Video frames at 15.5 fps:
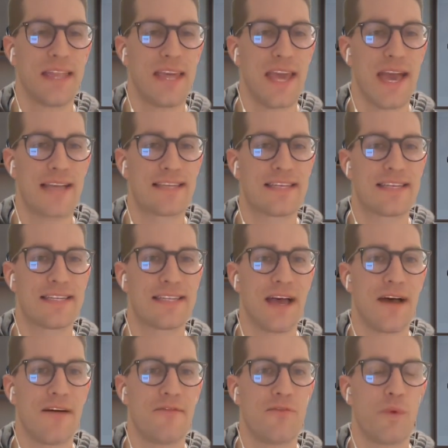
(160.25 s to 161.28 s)
the essence
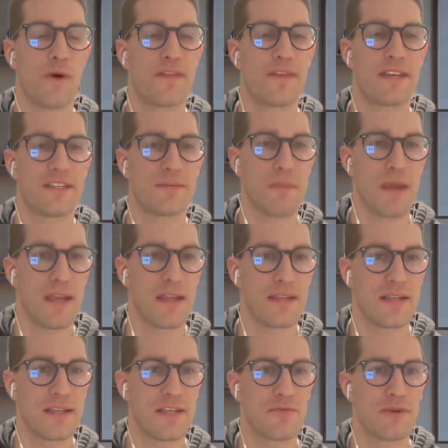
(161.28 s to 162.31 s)
of what this
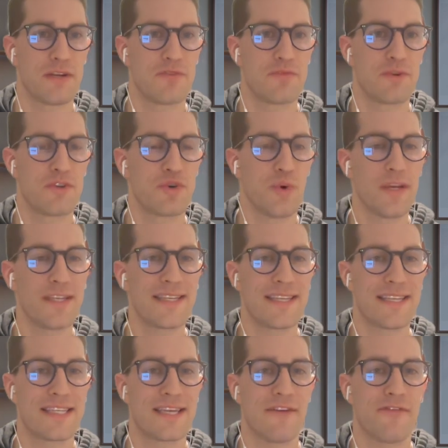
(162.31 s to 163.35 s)
means. This reads, rejoice in
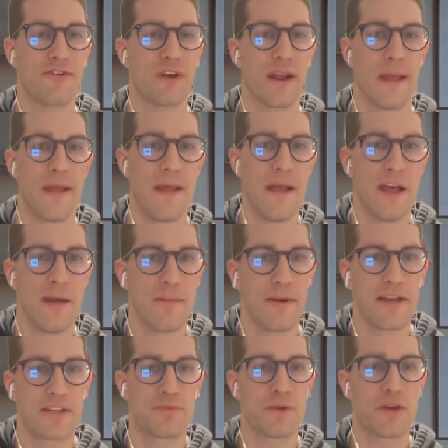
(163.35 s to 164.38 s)
the suffering,
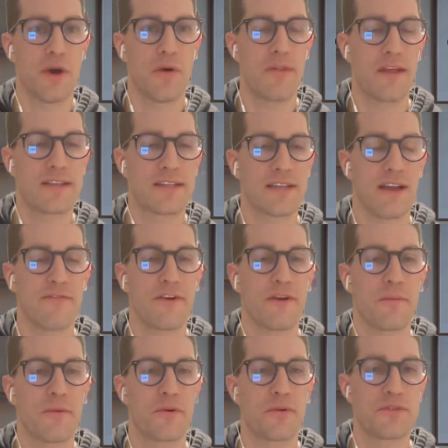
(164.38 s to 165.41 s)
because we know that
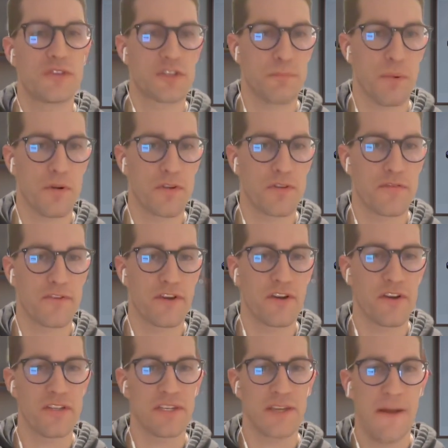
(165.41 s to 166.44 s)
suffering produces
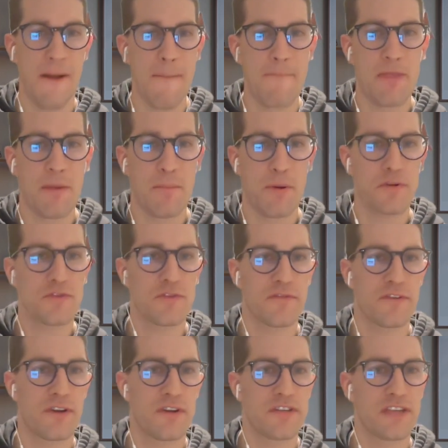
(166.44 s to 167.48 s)
perseverance,
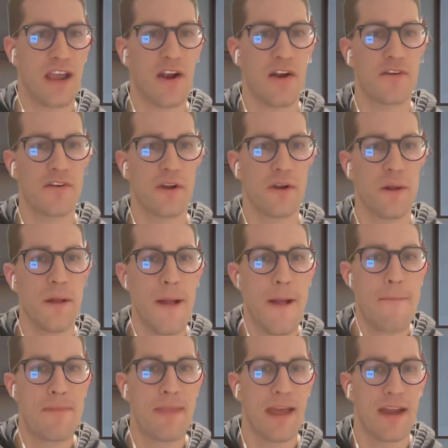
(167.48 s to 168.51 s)
perseverance character,
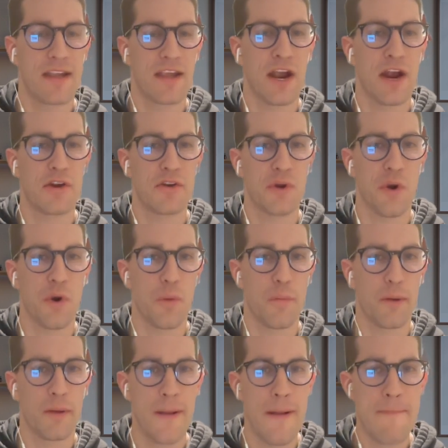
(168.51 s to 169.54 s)
and character
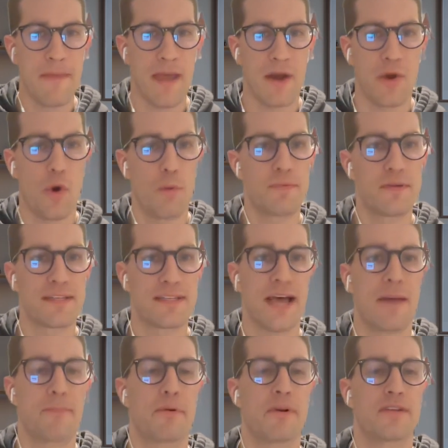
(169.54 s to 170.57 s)
hope. And hope does
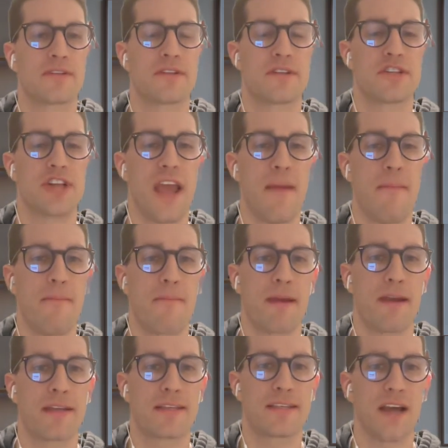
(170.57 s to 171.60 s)
not put us to shame,
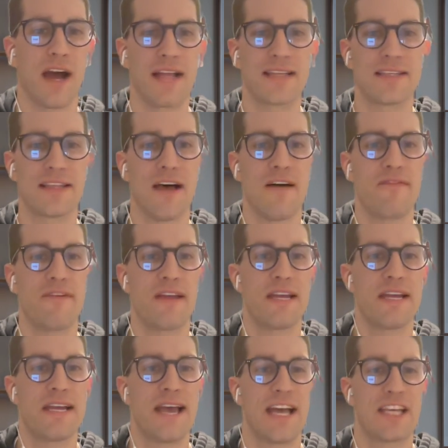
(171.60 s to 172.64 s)
because God's love
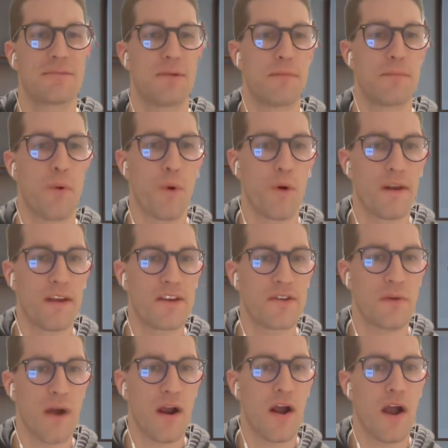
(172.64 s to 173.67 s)
has been poured
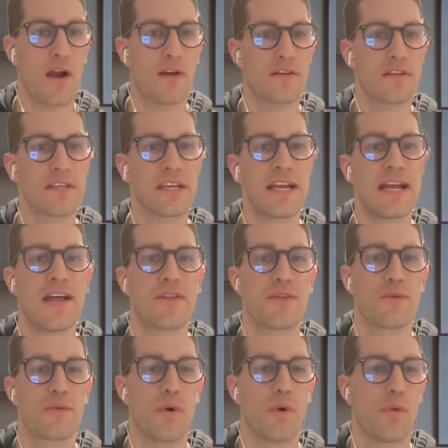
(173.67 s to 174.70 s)
into our hearts
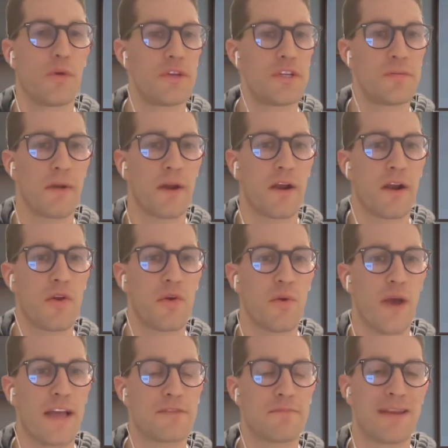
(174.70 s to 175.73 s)
through the Holy Spirit
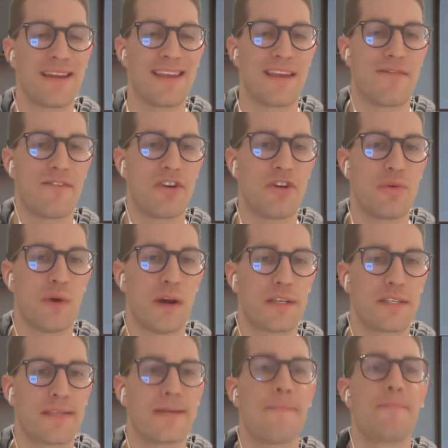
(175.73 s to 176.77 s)
who has been given to
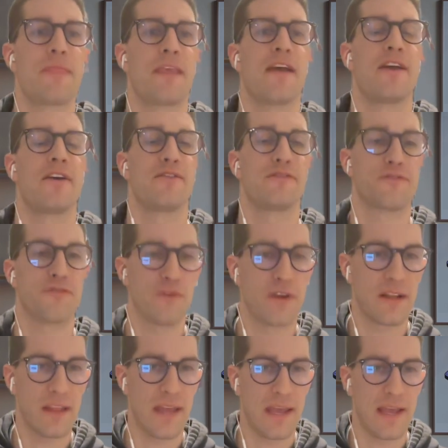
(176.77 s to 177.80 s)
us
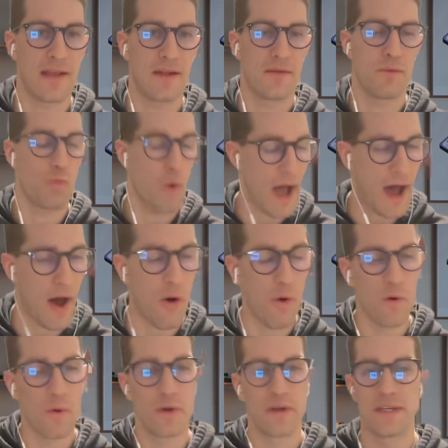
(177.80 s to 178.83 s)
freely. Wow.
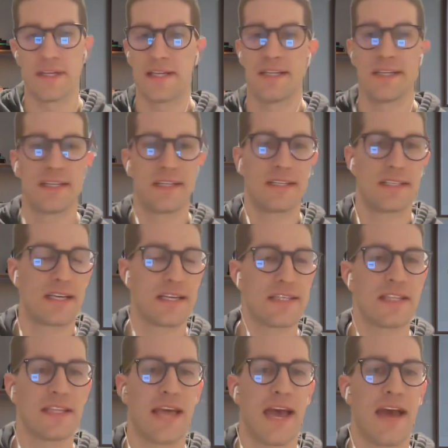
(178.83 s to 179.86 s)
Doesn't